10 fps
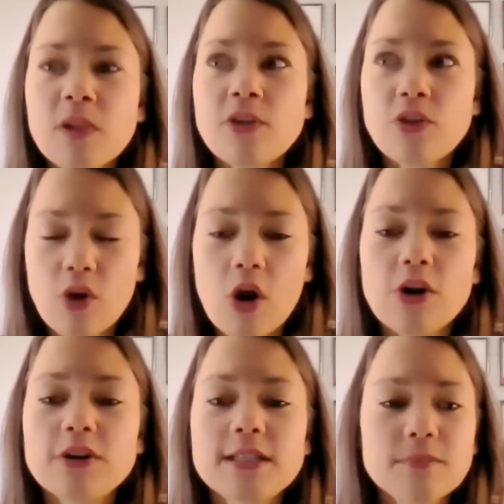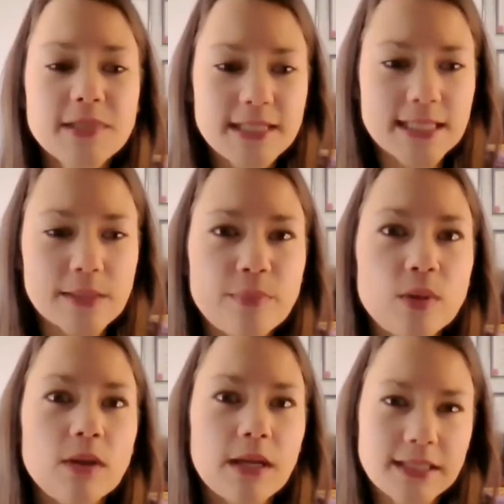there are some
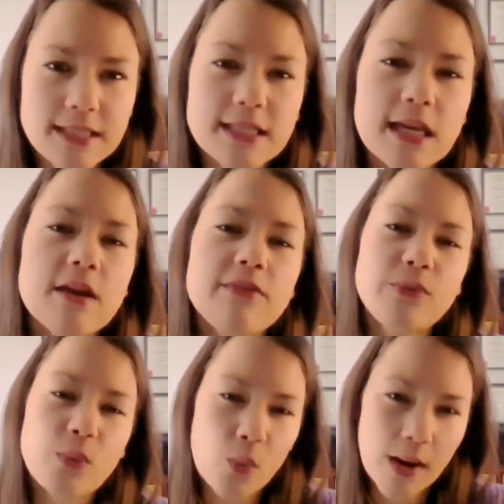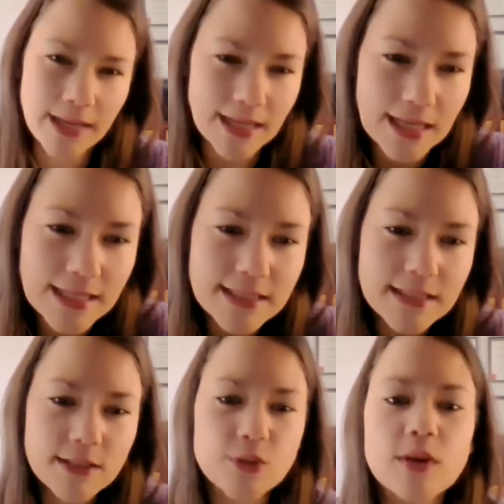simple and safe ways
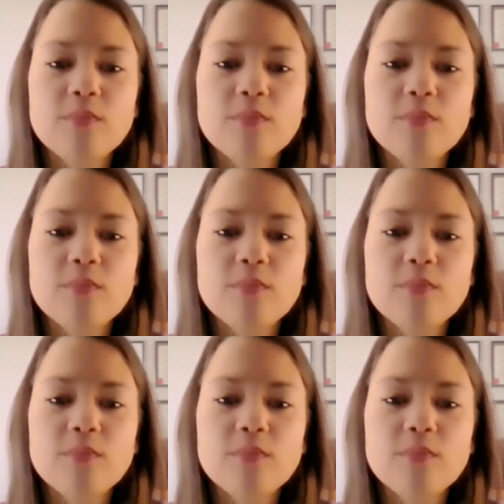to